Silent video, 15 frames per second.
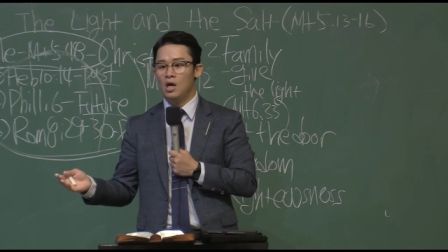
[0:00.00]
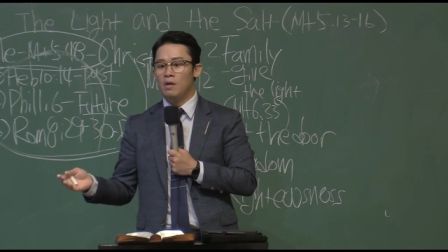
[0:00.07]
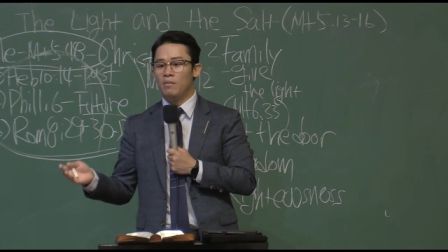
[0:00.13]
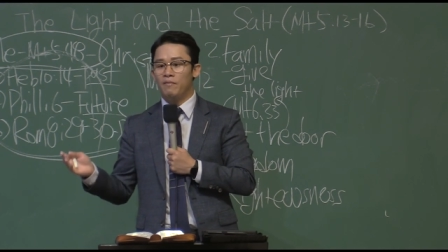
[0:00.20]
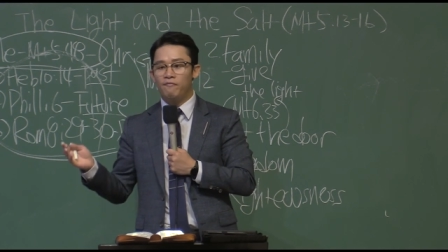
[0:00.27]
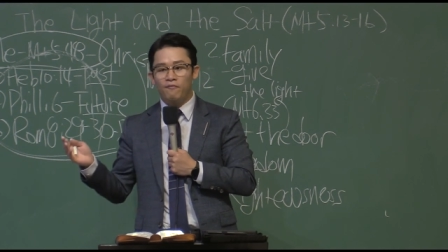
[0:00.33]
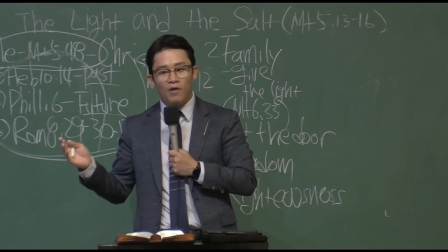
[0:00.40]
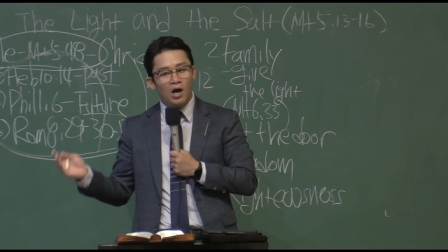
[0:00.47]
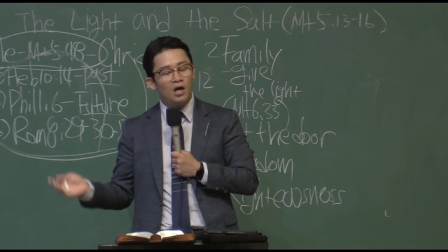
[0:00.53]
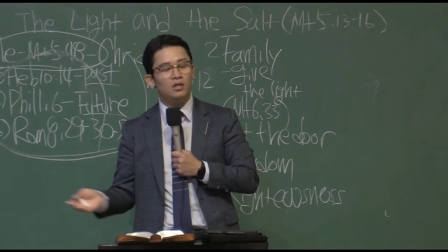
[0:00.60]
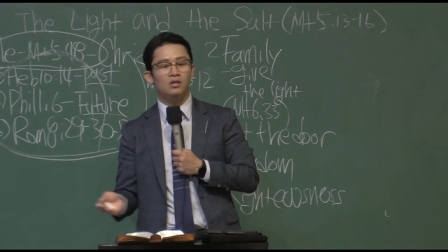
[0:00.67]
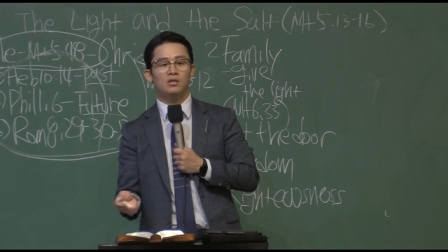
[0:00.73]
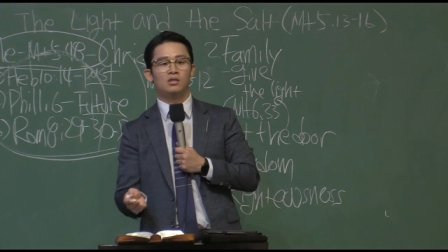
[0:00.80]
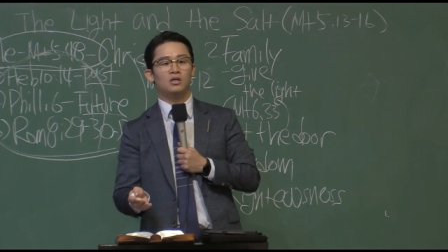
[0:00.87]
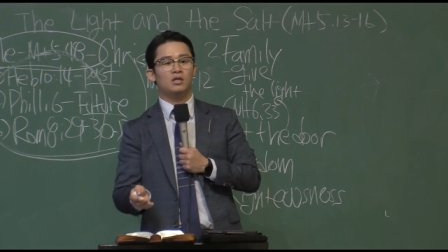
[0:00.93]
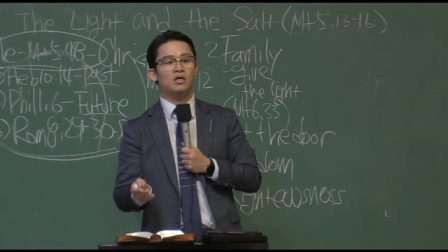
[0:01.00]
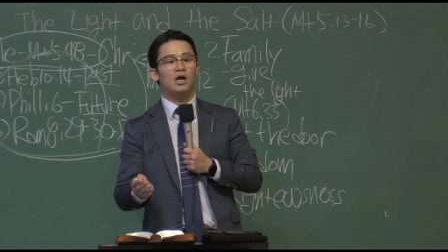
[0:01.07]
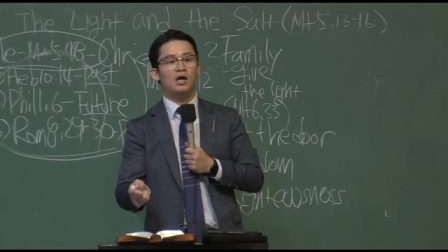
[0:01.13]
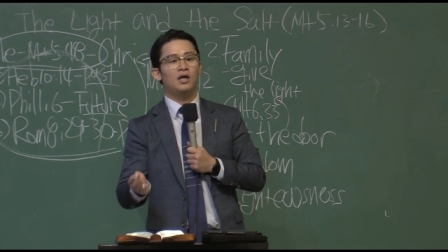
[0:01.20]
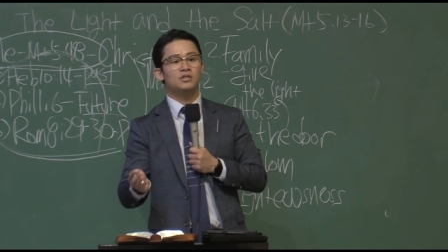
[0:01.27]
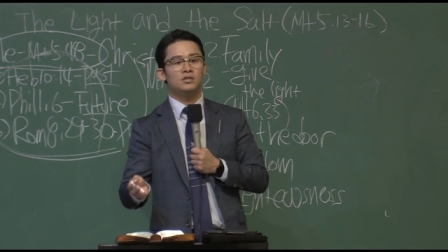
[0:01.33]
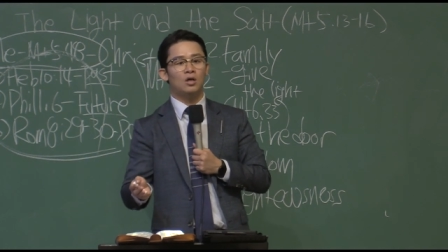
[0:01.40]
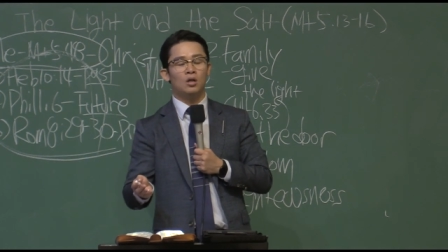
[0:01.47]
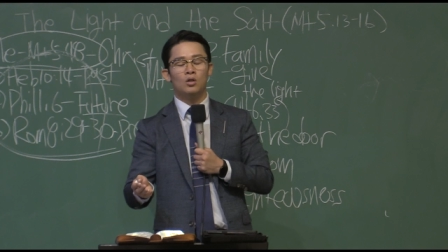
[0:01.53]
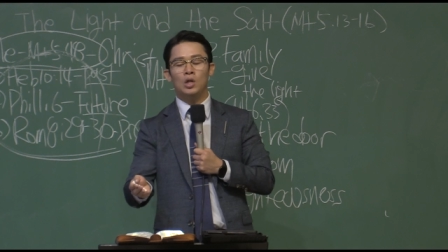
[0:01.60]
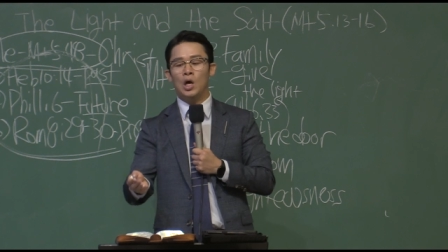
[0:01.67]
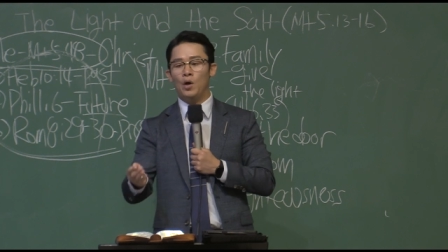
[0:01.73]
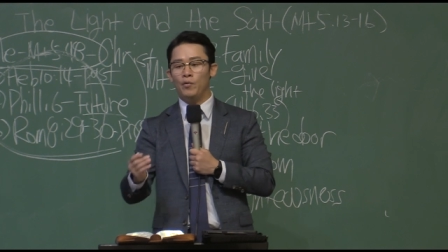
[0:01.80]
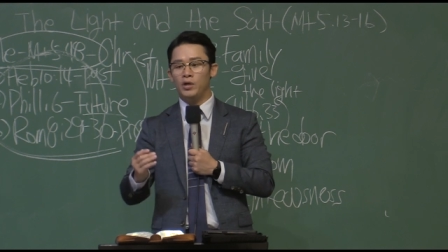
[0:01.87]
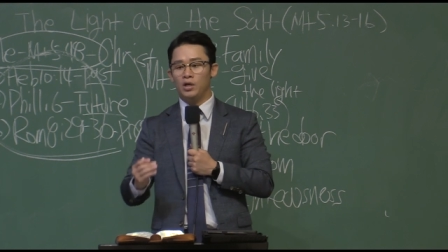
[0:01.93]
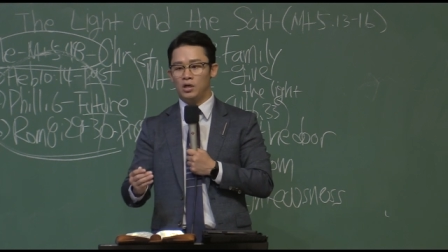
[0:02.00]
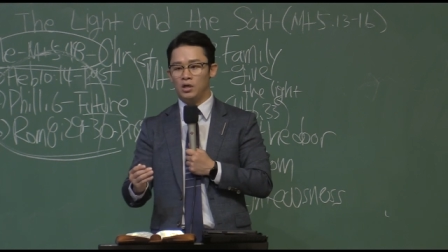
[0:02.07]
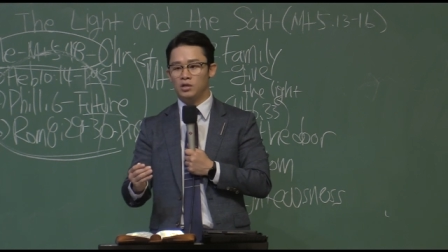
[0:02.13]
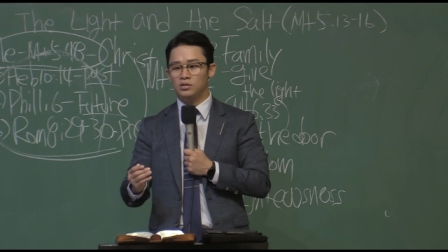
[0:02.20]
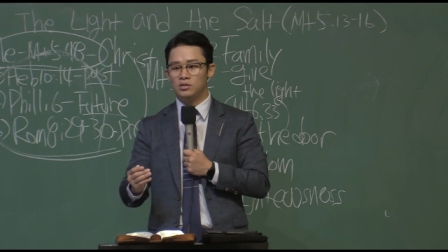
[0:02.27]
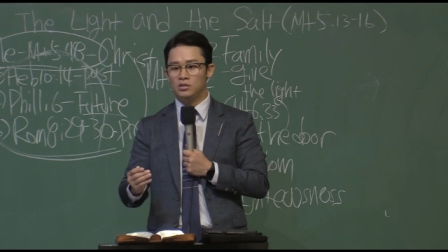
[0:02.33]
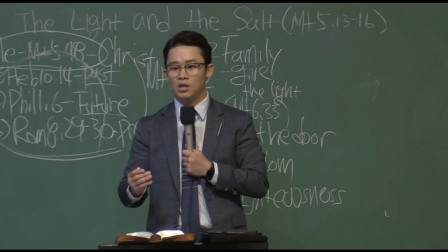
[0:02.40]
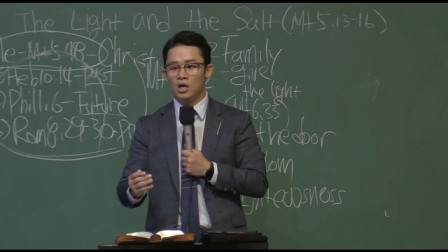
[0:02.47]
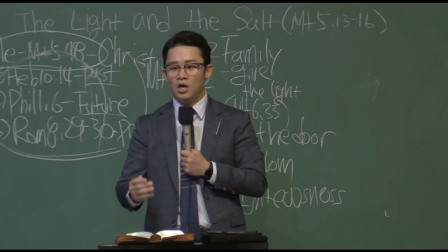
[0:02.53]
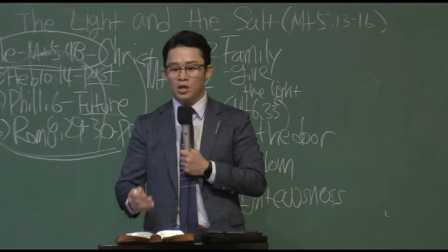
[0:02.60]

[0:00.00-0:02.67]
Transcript: But finally, God is allowing us